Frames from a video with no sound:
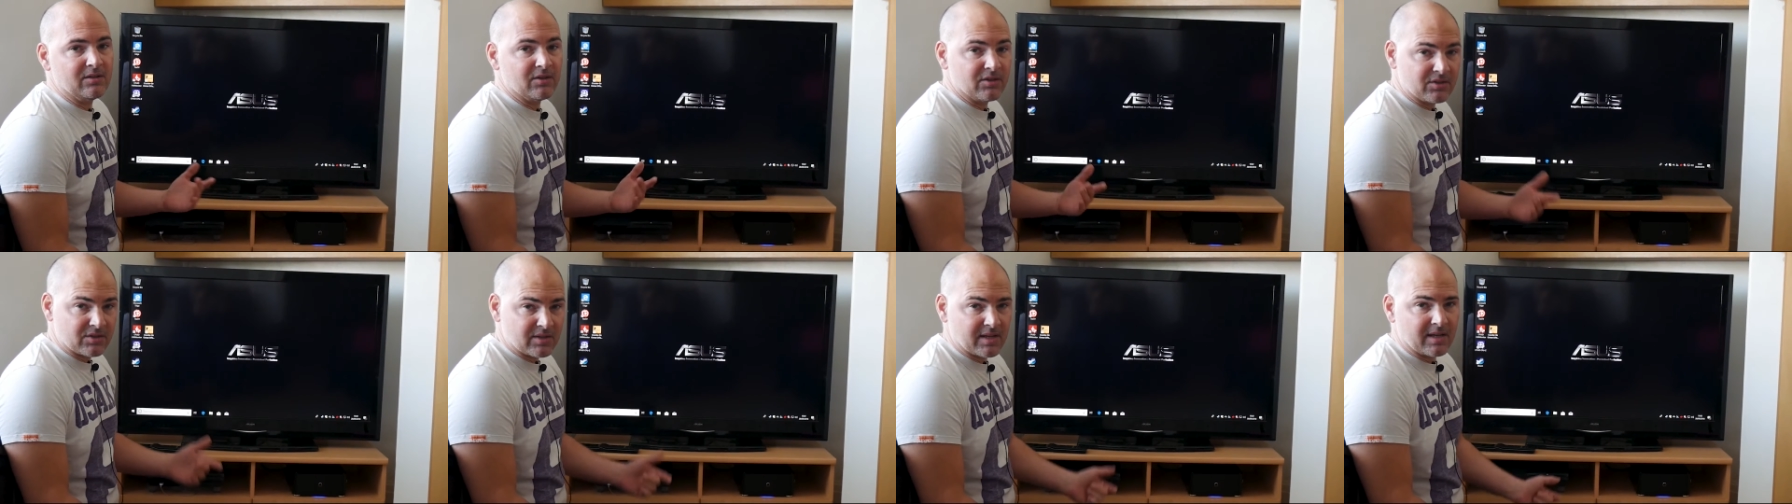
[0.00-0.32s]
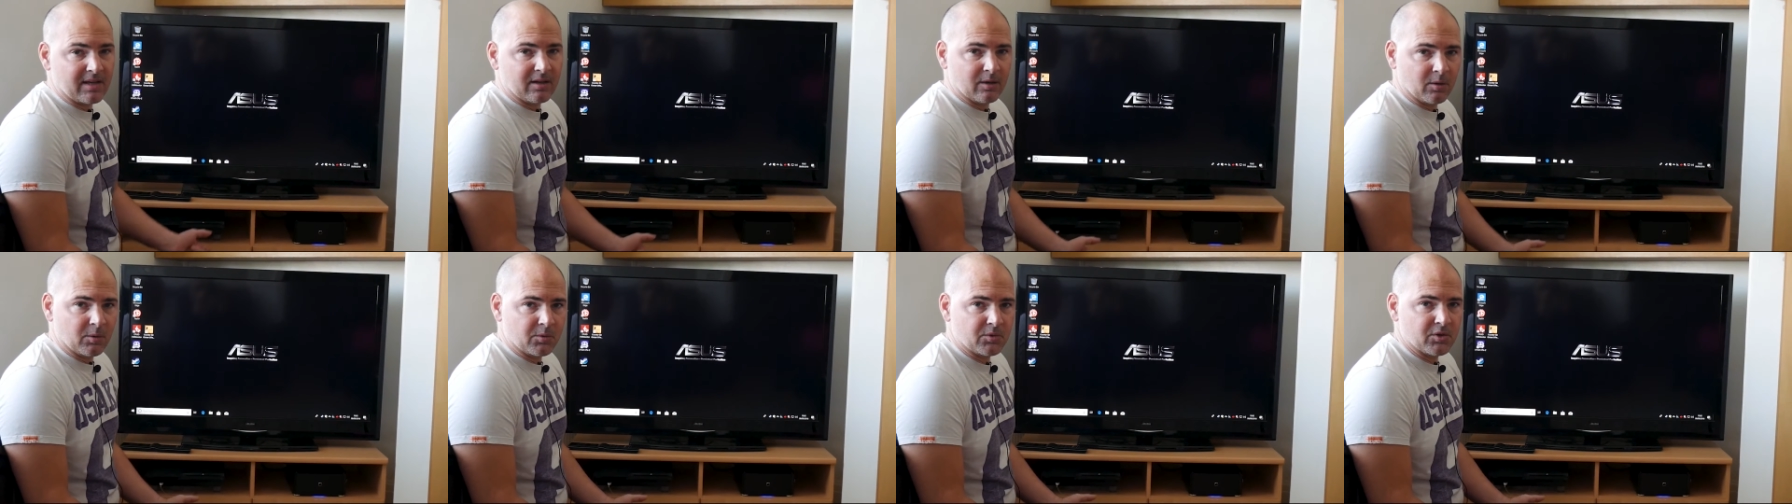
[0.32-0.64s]
does
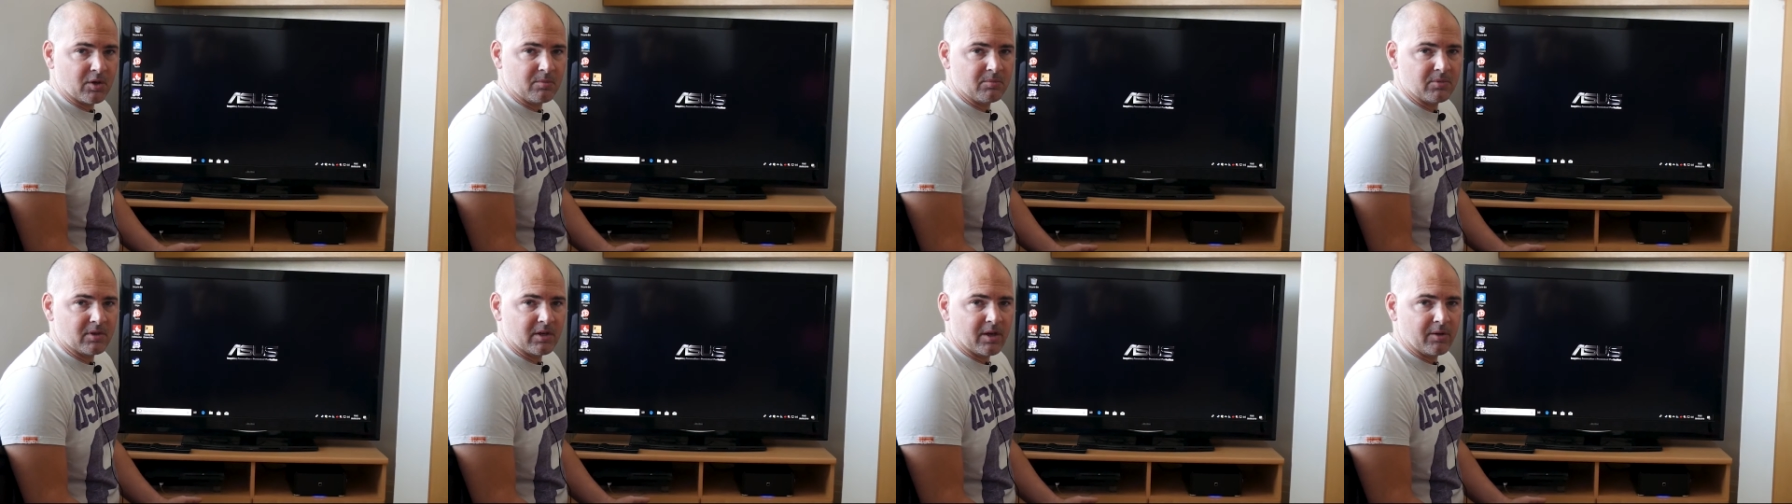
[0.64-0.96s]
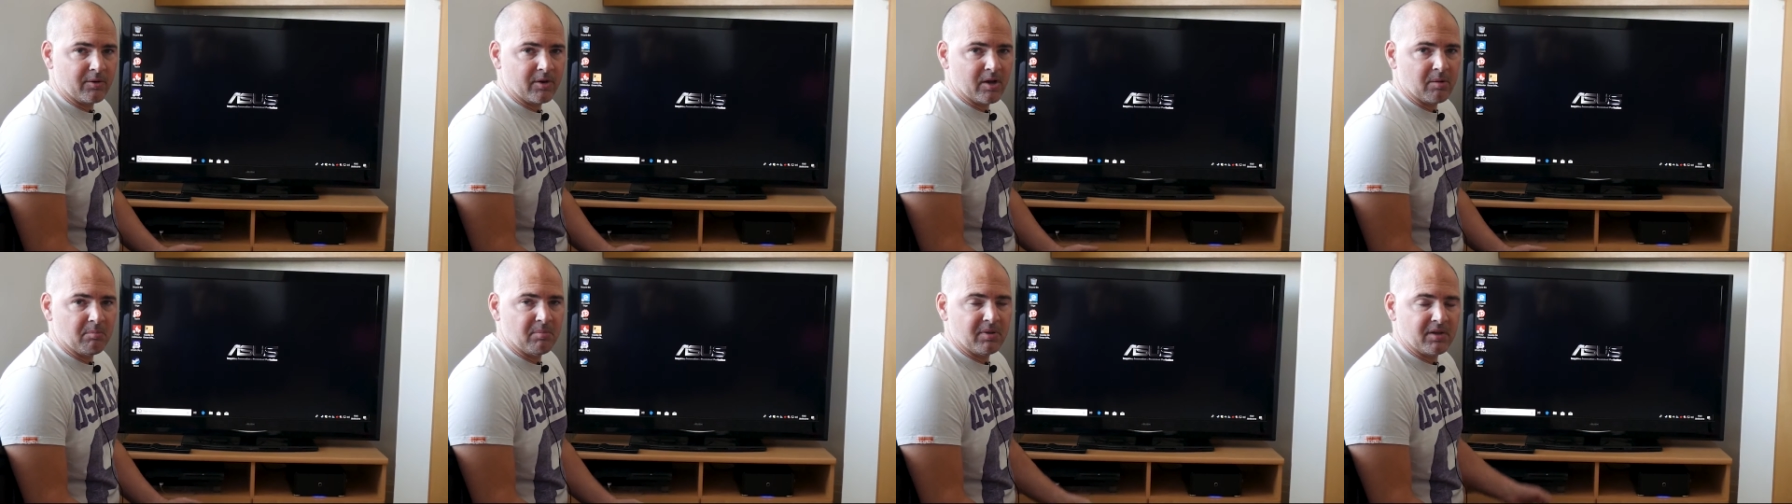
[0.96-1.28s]
take a long time to
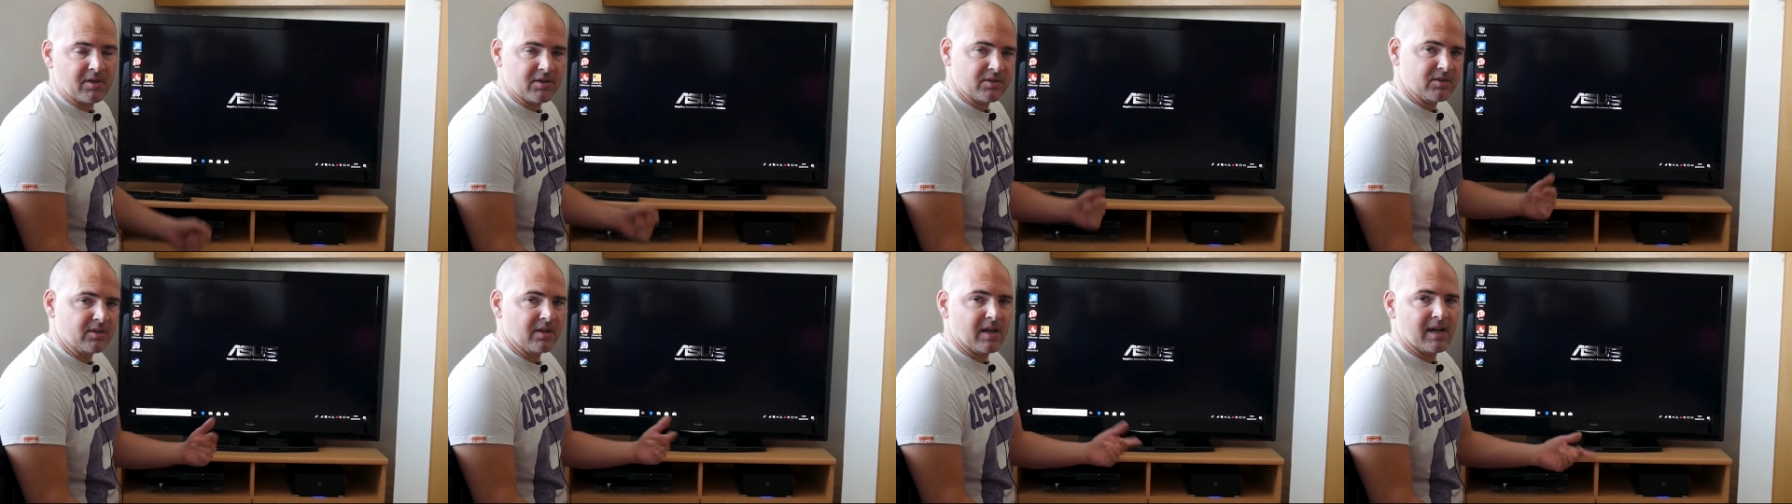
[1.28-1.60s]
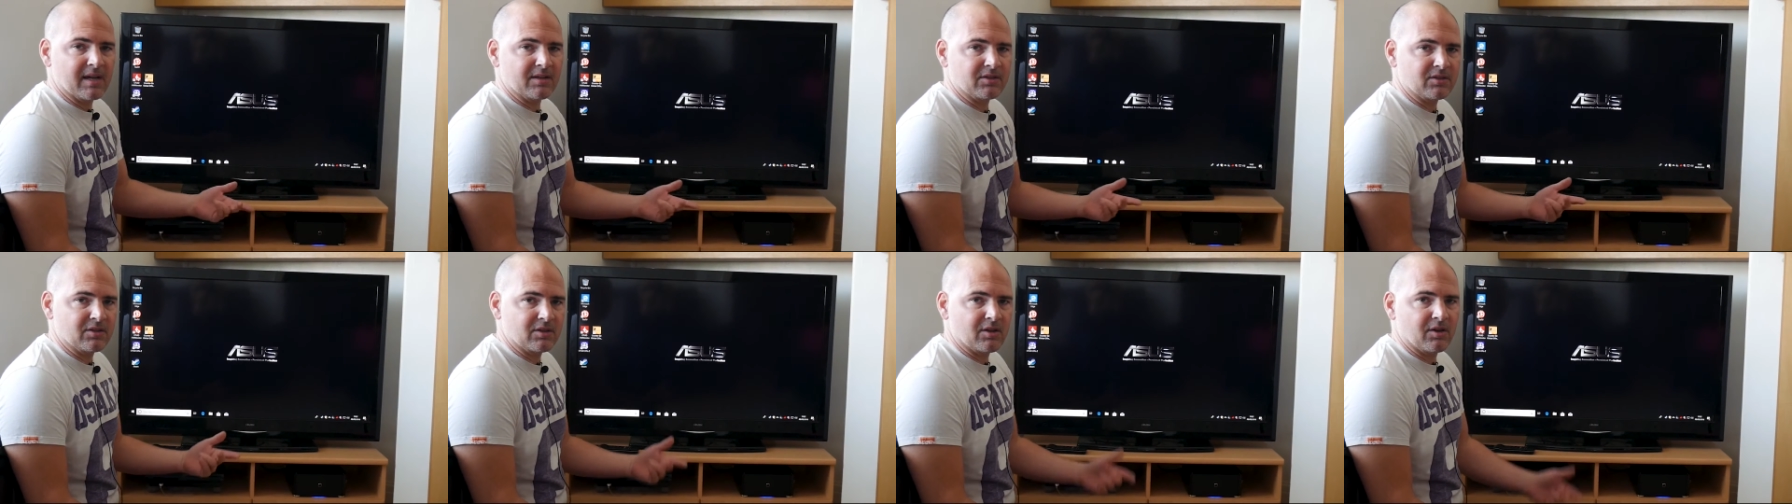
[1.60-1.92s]
load up because it
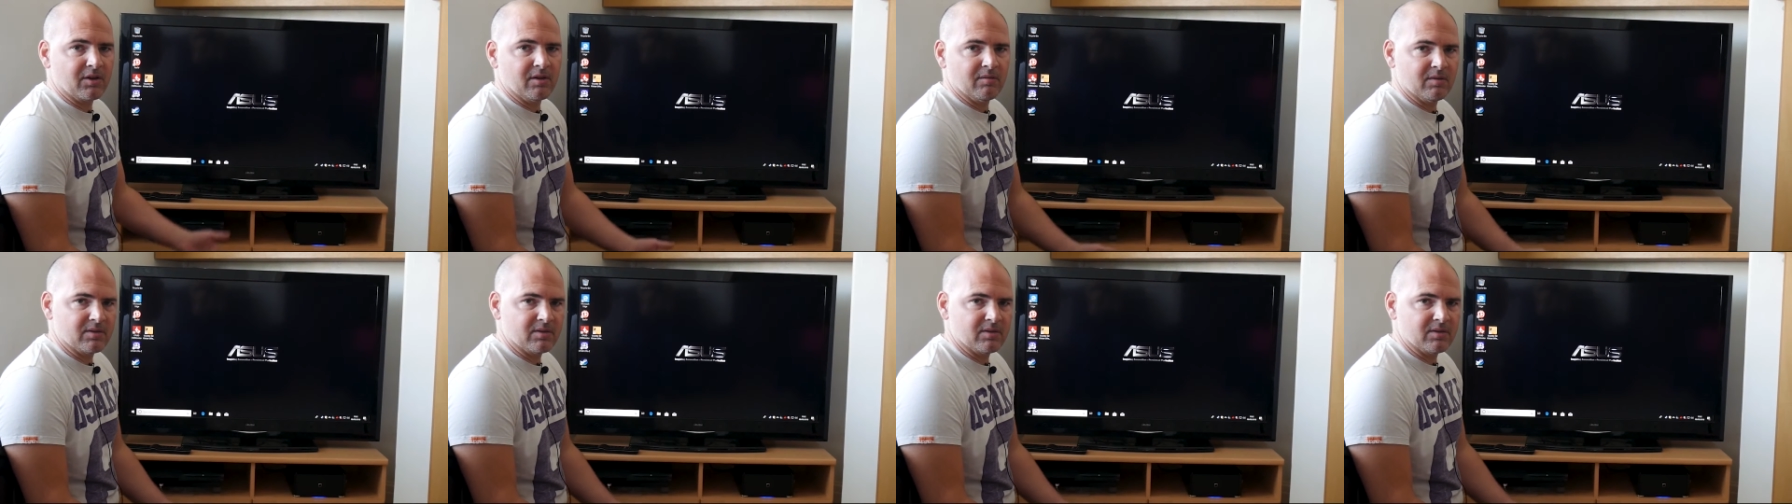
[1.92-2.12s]
has to kind